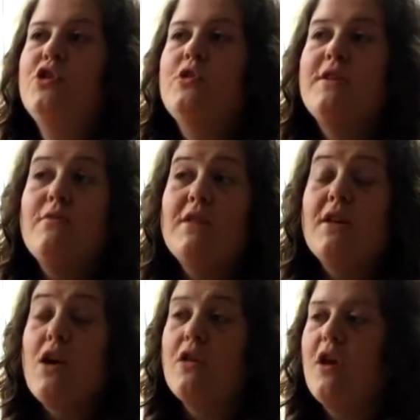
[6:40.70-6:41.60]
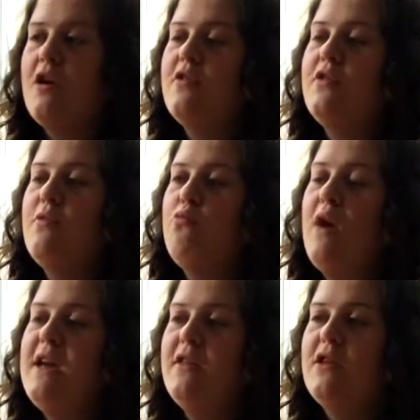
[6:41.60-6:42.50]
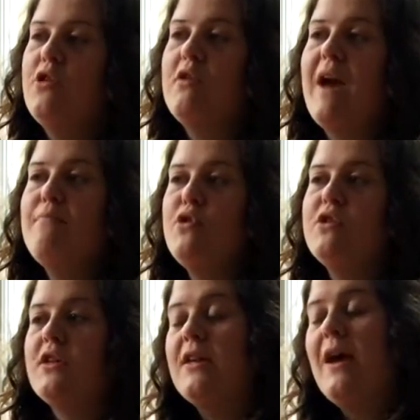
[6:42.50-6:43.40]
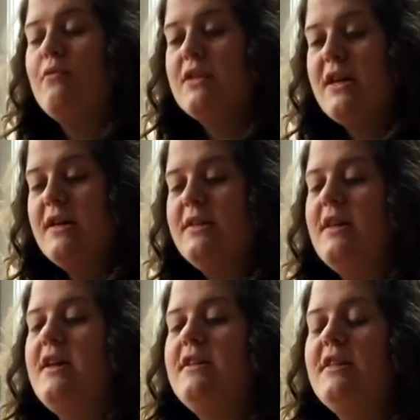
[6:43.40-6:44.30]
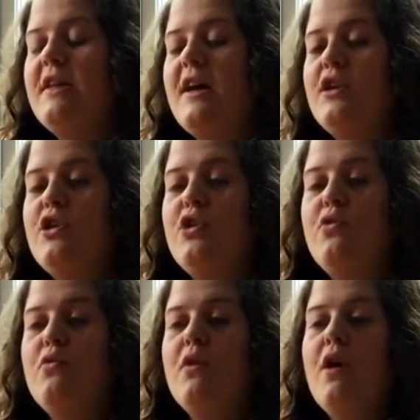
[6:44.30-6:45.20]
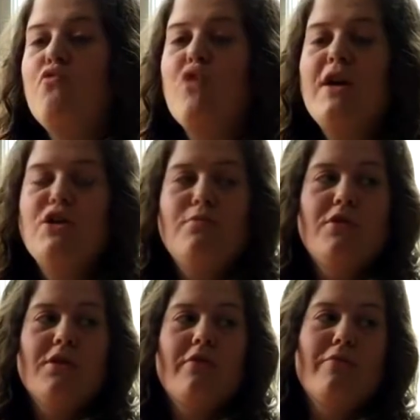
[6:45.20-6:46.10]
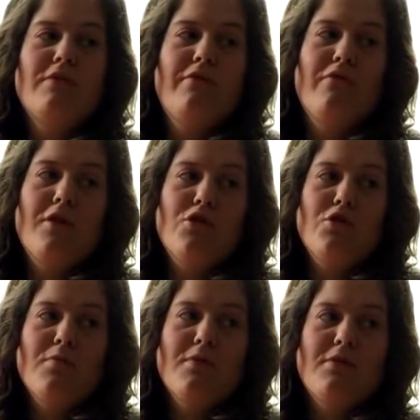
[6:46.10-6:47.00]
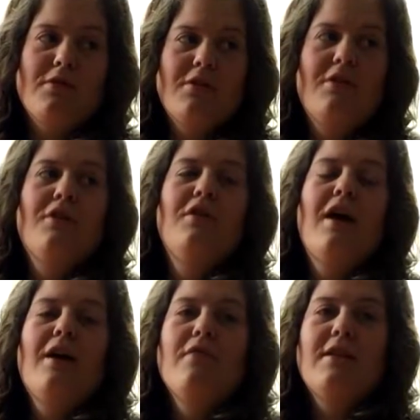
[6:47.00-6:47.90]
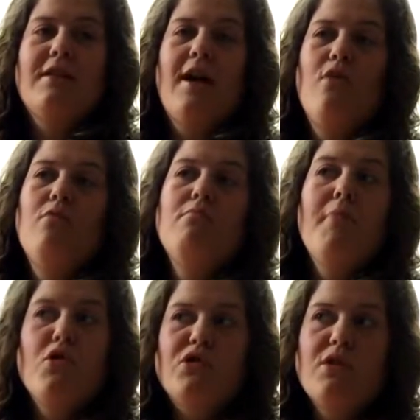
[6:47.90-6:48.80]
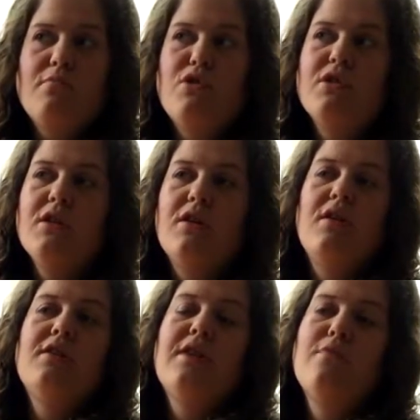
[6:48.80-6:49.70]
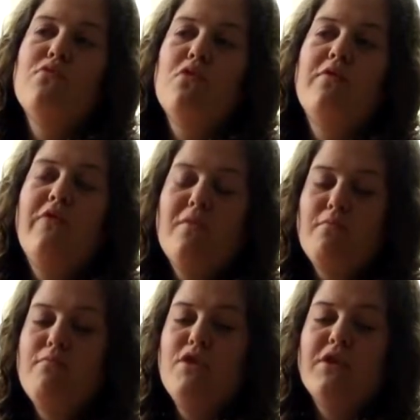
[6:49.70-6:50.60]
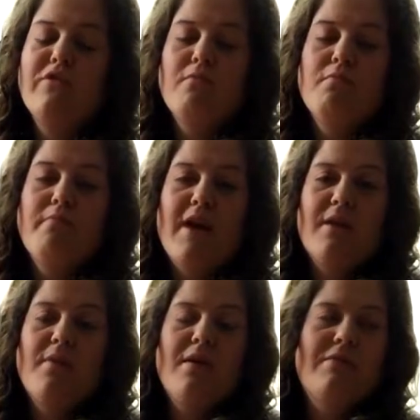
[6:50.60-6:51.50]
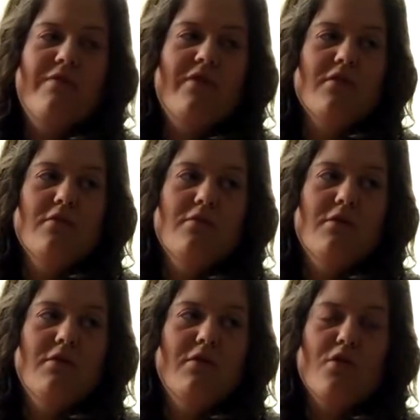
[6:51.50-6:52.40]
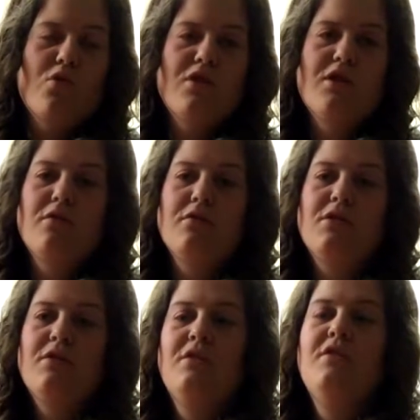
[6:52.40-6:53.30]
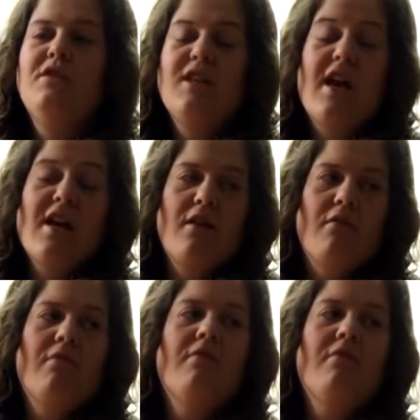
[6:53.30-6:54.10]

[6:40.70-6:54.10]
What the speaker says: So as I was saying earlier, the way that you get music nowadays is that you arrange music from different instruments, and that's how most of the music is now brought from music from bagpipes, fiddles, accordions, singing.